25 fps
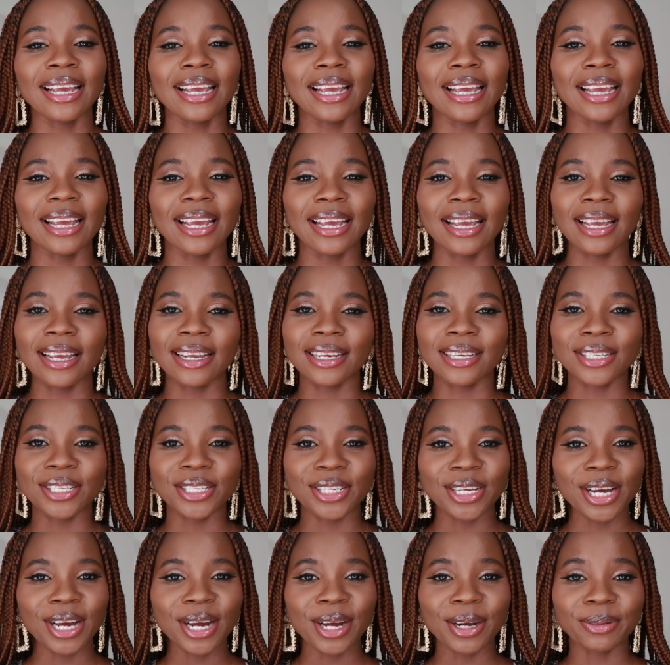And
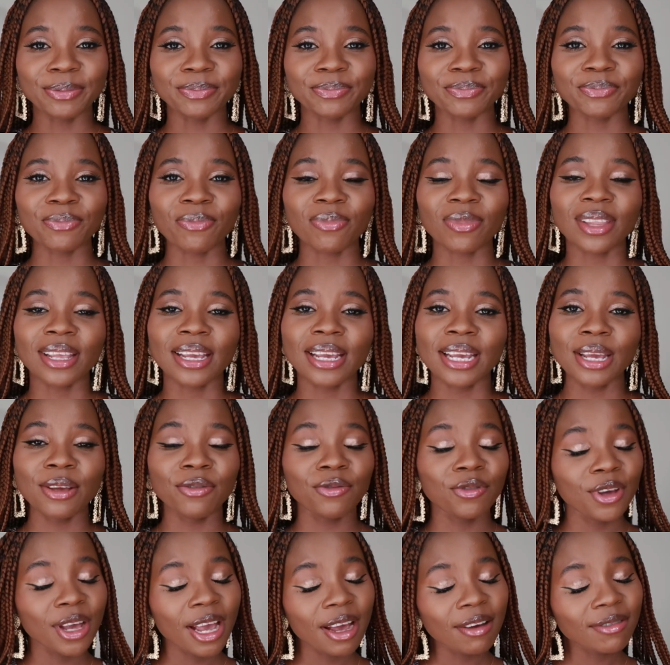yeah,
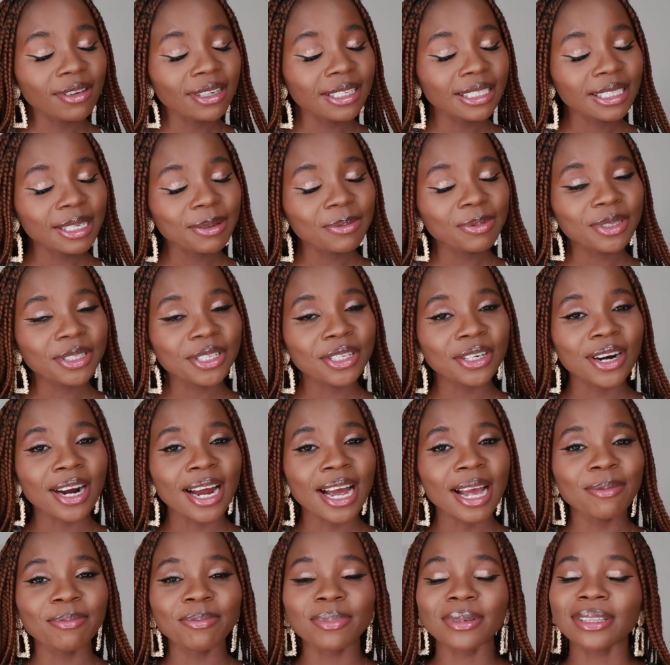if you haven't
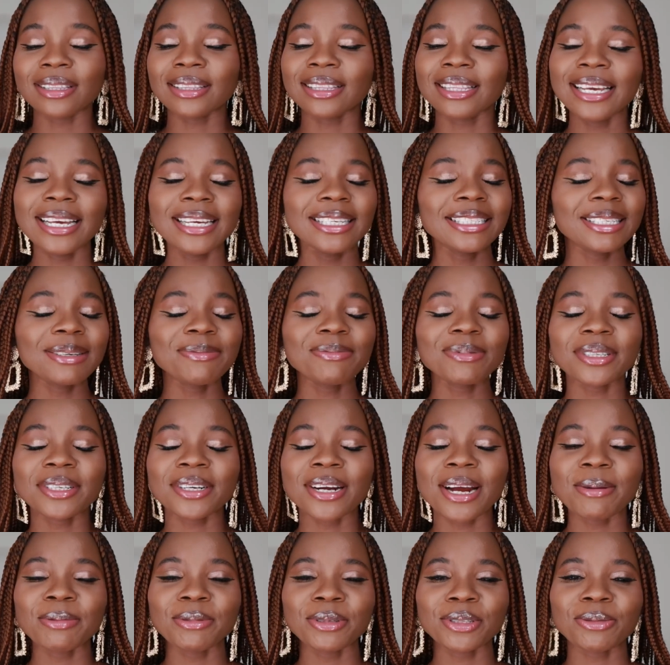subscribed, please
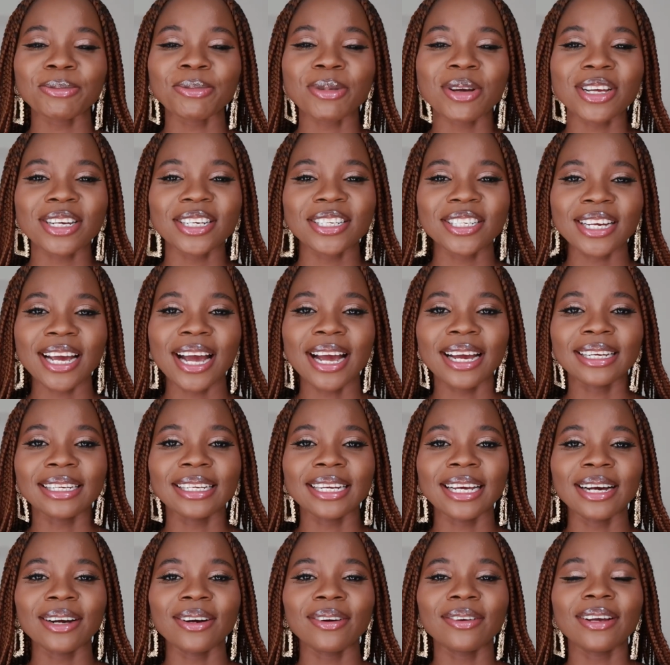subscribe to my
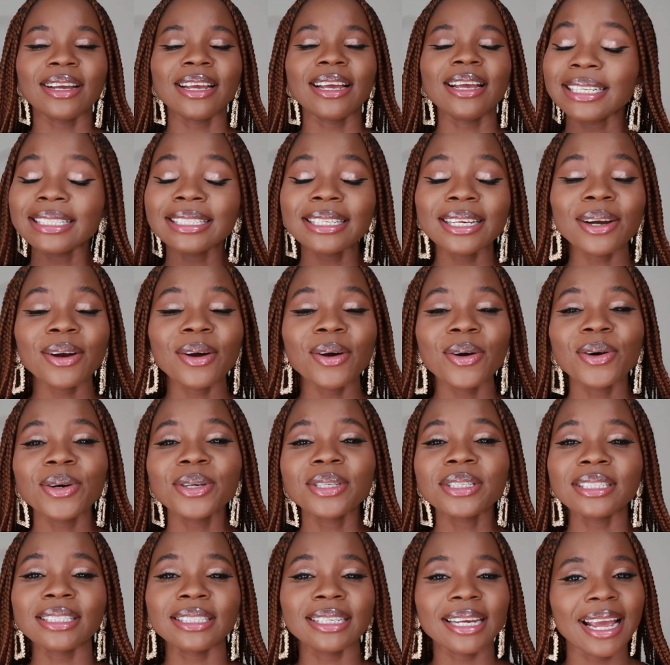channel. It doesn't
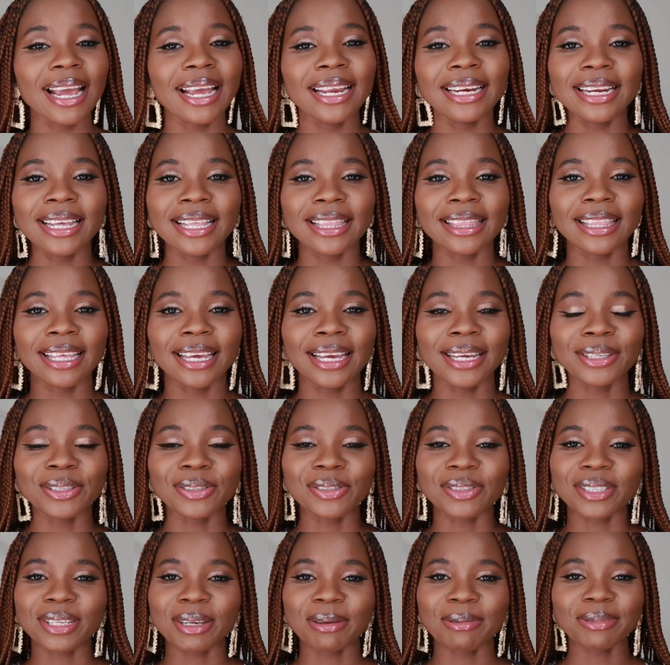cost anything
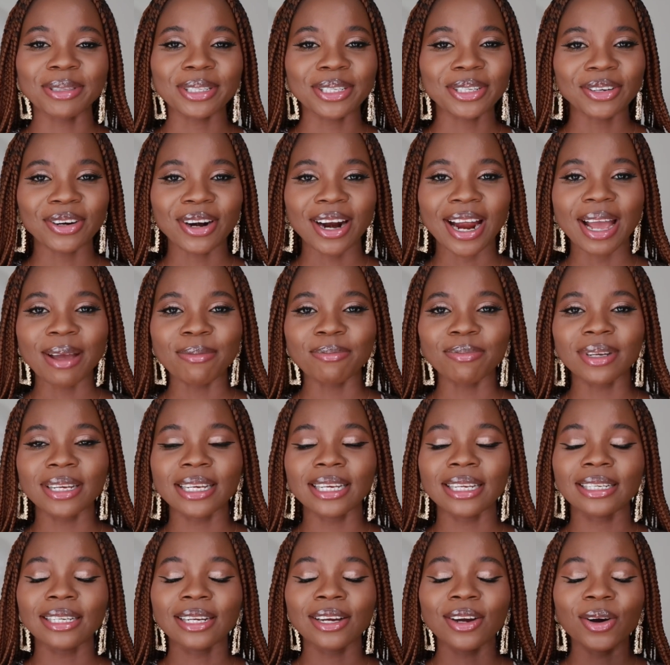to subscribe.
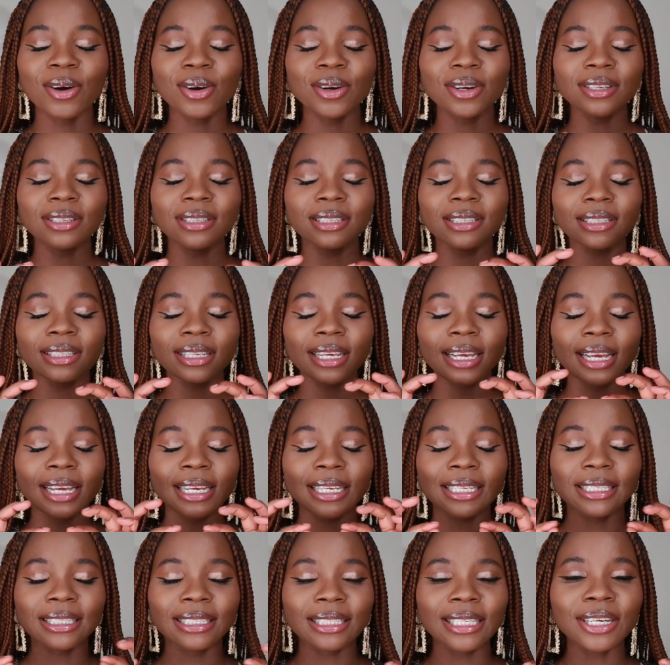It costs
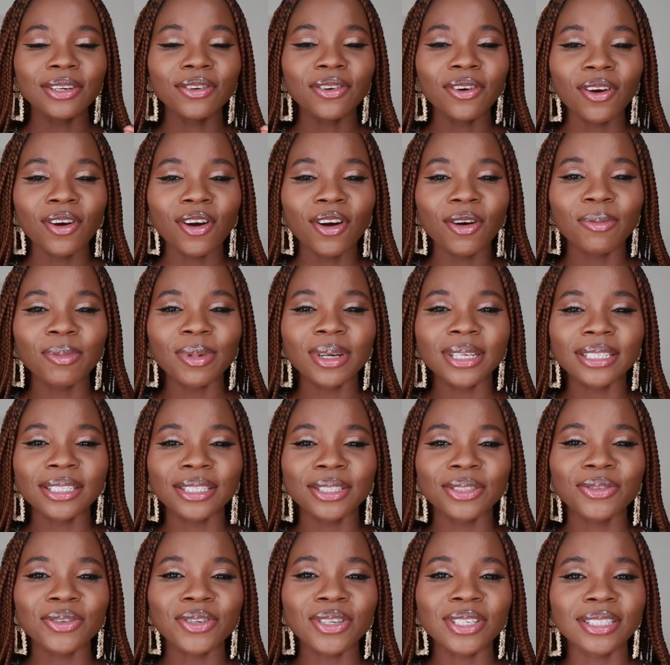
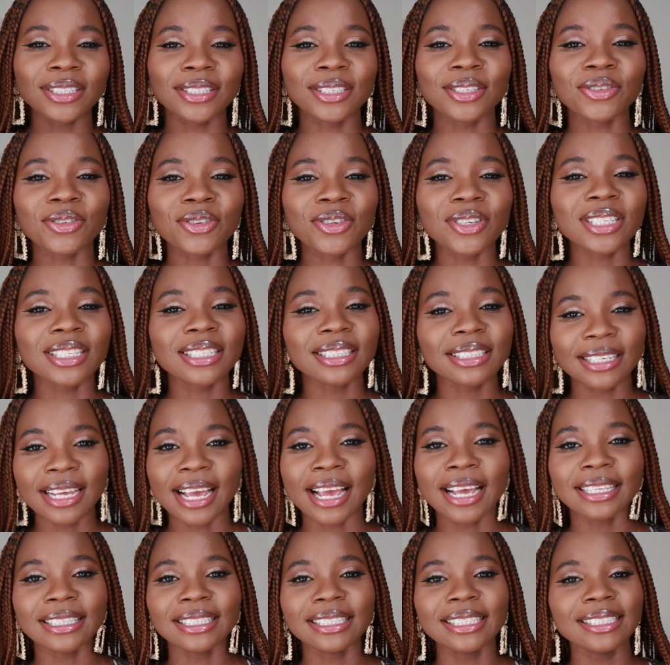0.00
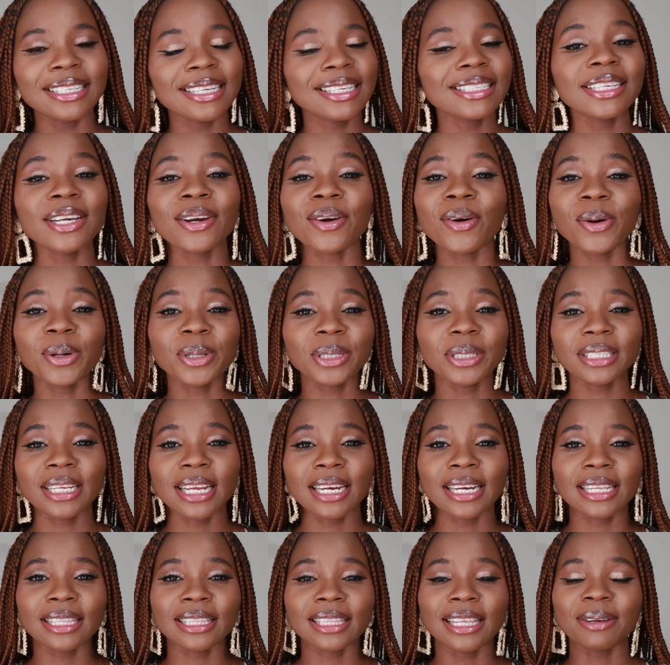cents. It doesn't cost
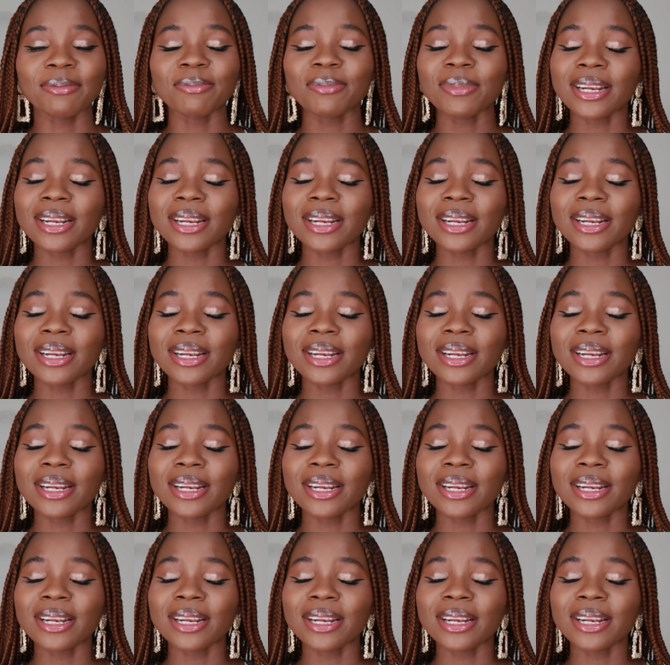anything.